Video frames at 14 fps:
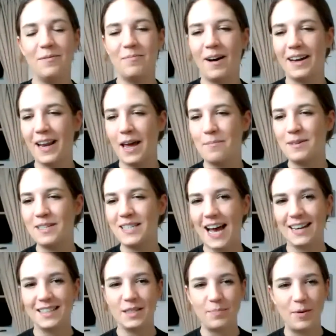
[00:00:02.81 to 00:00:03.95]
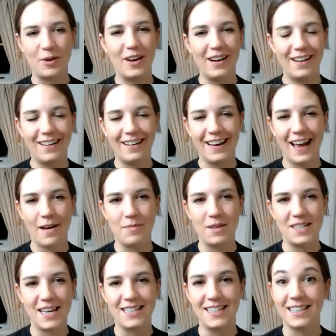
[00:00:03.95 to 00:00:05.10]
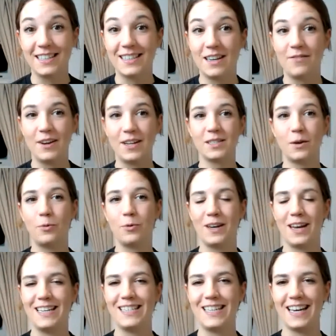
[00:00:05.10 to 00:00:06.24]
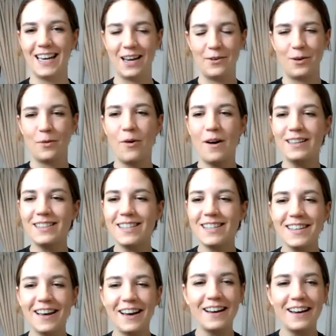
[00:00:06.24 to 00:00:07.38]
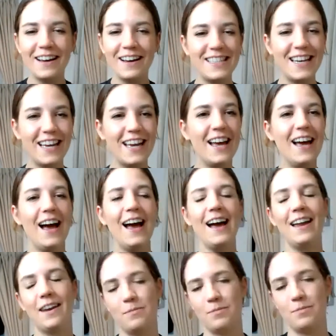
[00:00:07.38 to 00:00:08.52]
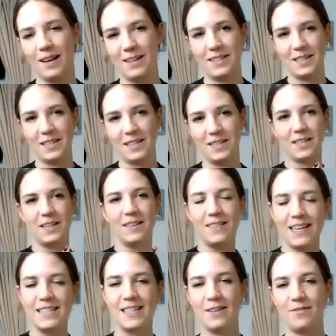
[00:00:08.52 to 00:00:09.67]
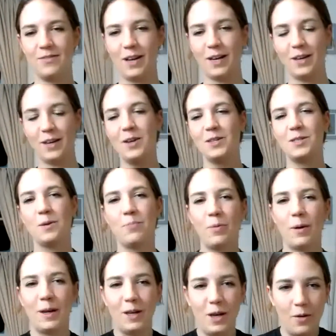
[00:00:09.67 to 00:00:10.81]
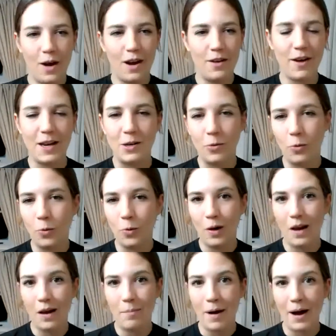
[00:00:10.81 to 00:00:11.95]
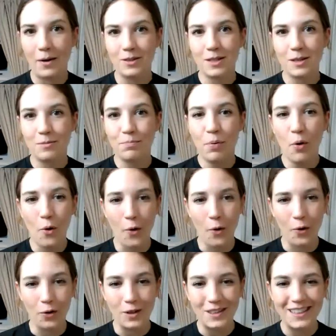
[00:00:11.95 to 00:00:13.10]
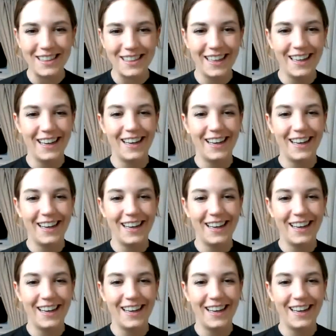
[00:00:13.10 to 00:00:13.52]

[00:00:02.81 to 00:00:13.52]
My name is Anna Spooner. I am the Tastings and Events Coordinator here at the Wine Society, and I'm delighted this evening to bring you an event all about port.